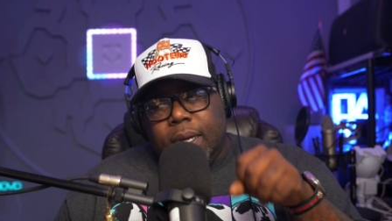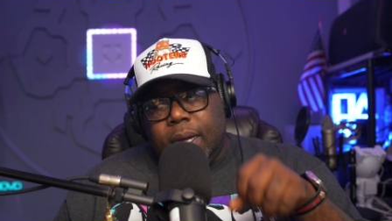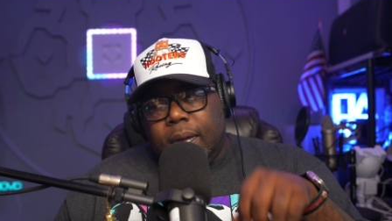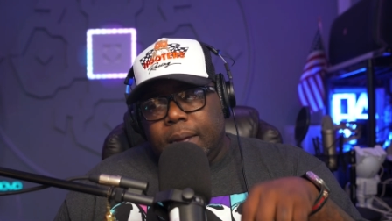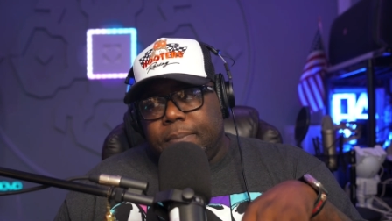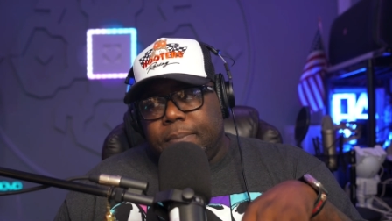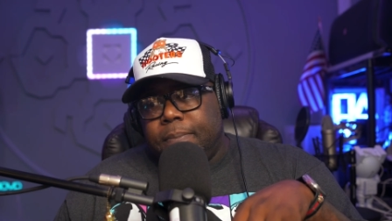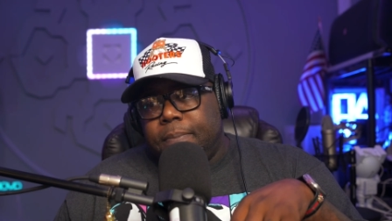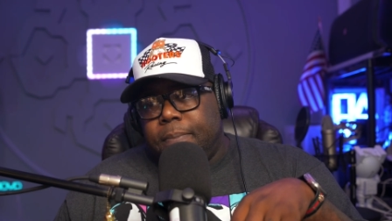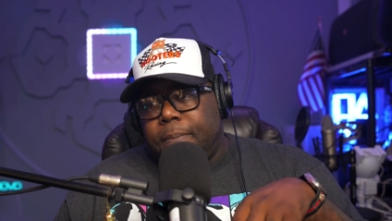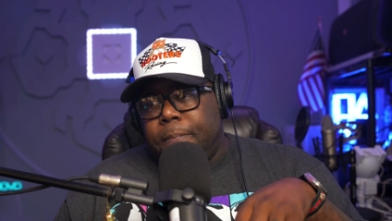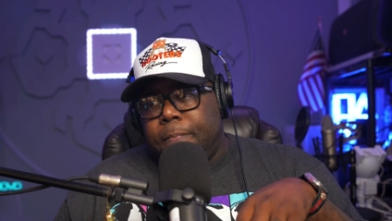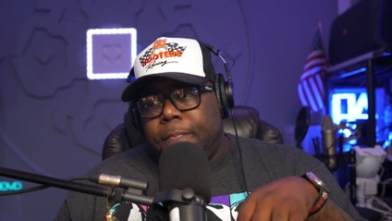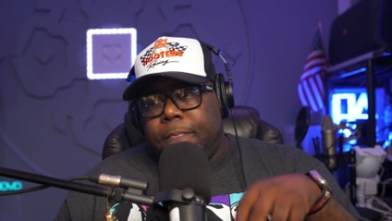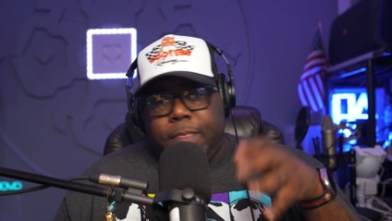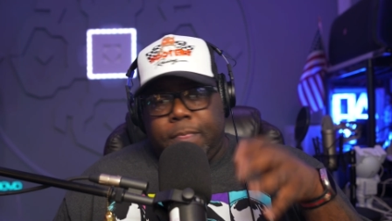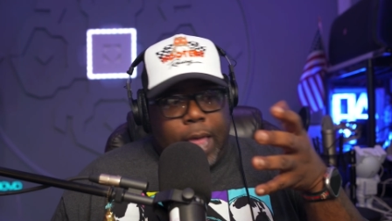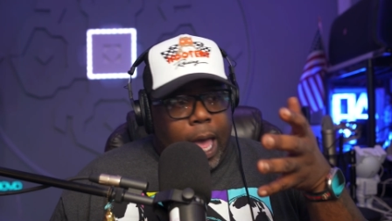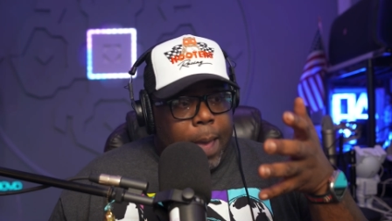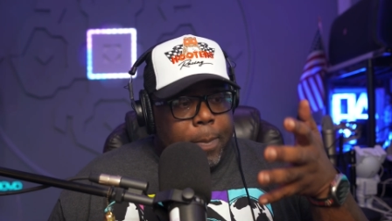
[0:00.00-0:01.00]
How many,
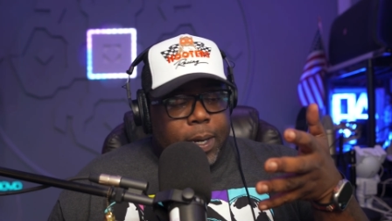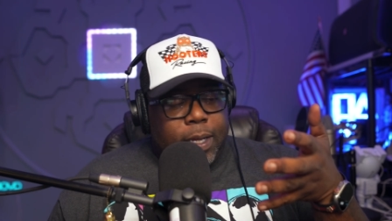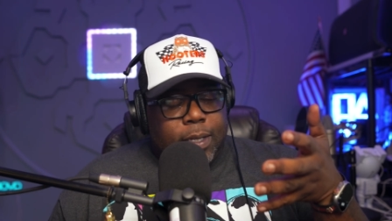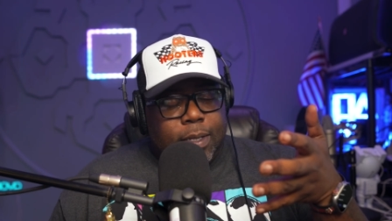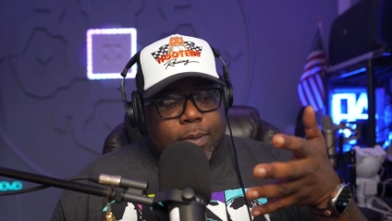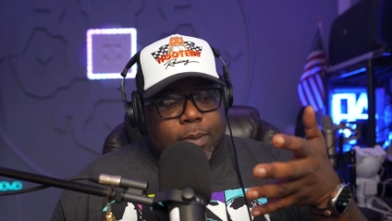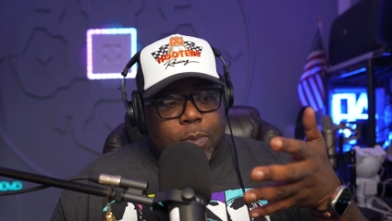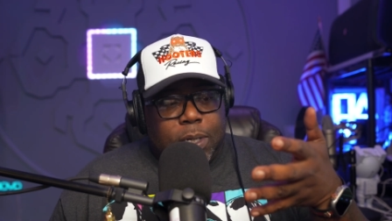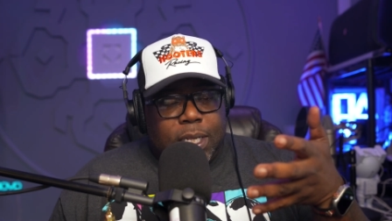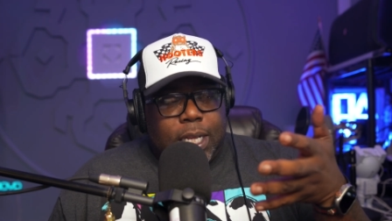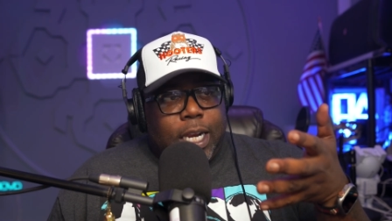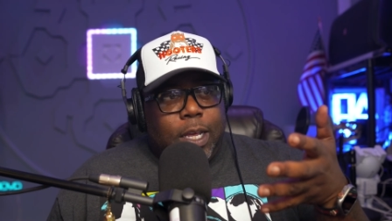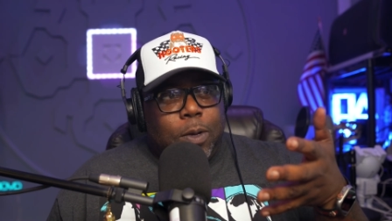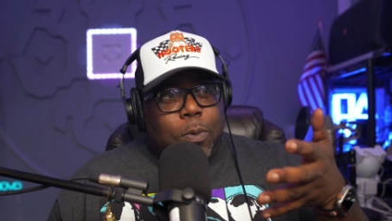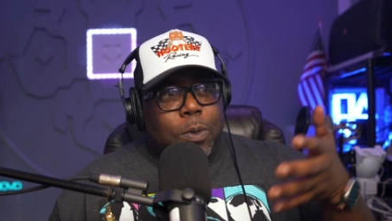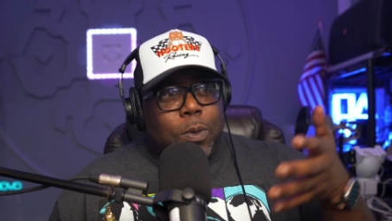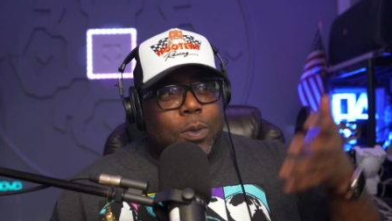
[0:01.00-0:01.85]
what does that equal?